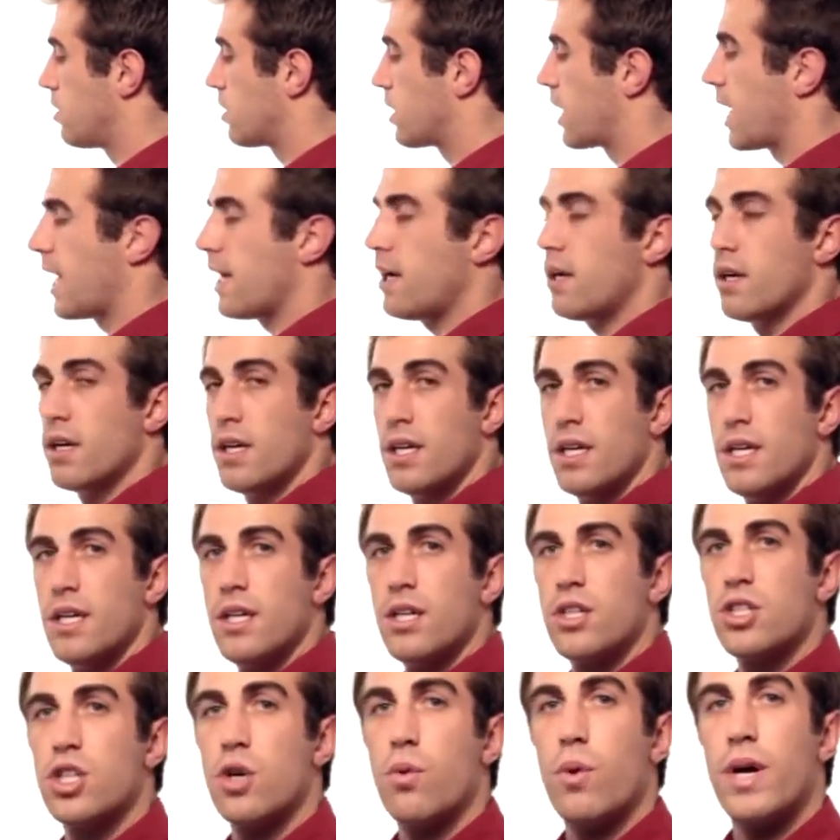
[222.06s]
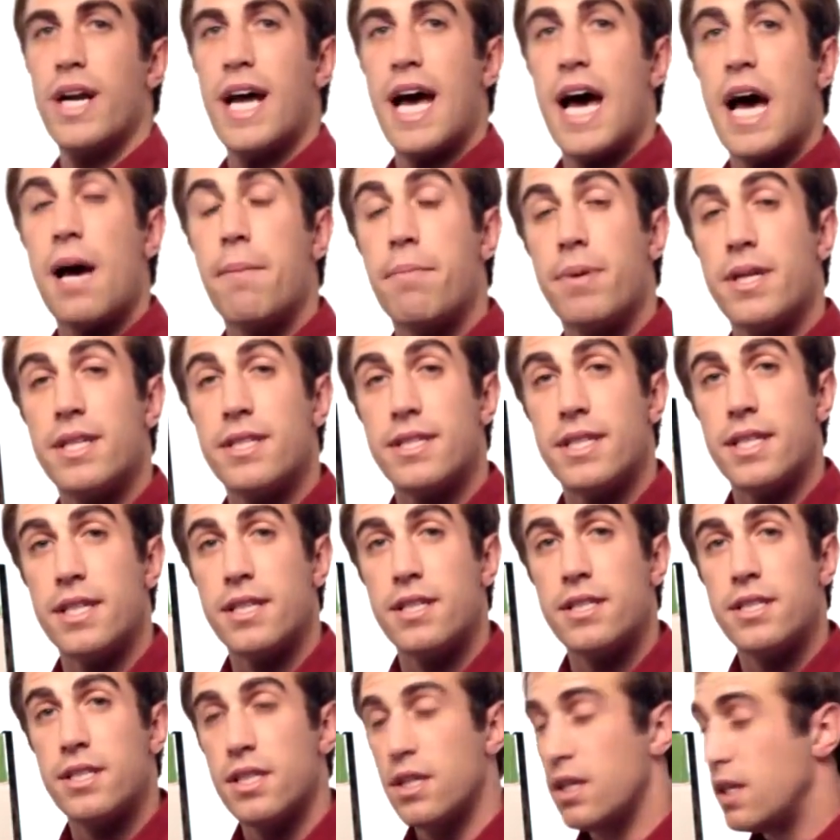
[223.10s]
Okay? So what happens
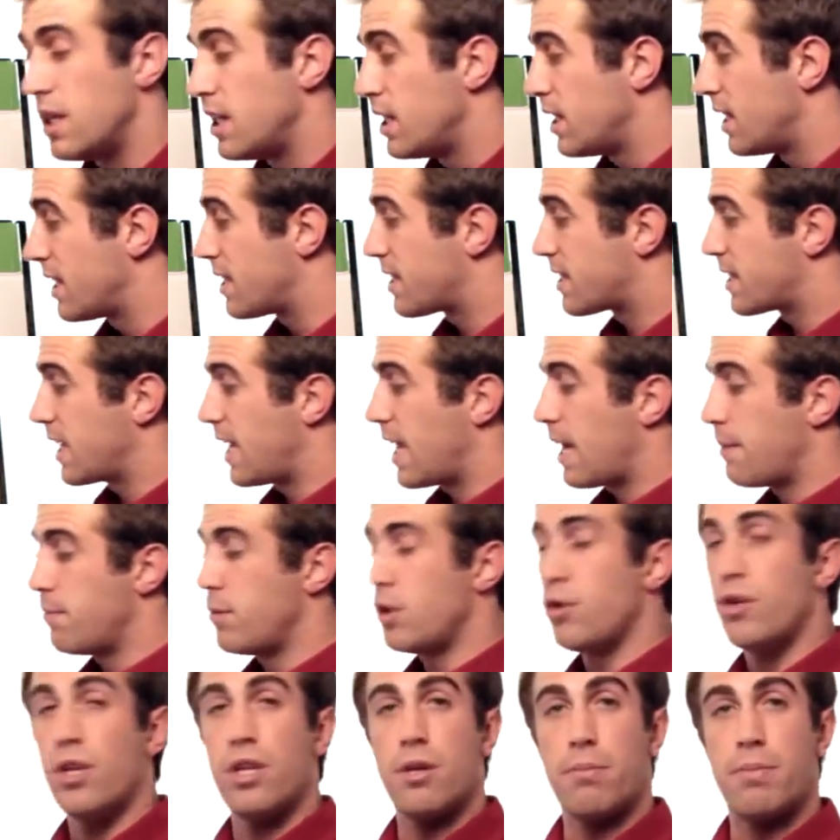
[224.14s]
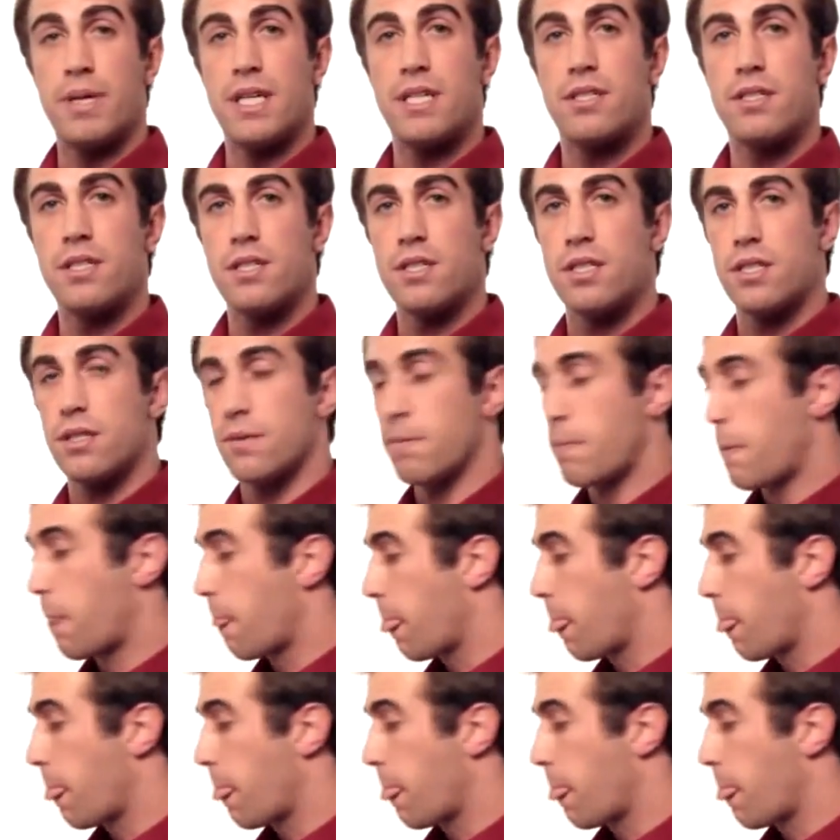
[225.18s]
is, let's say I'm new to the business,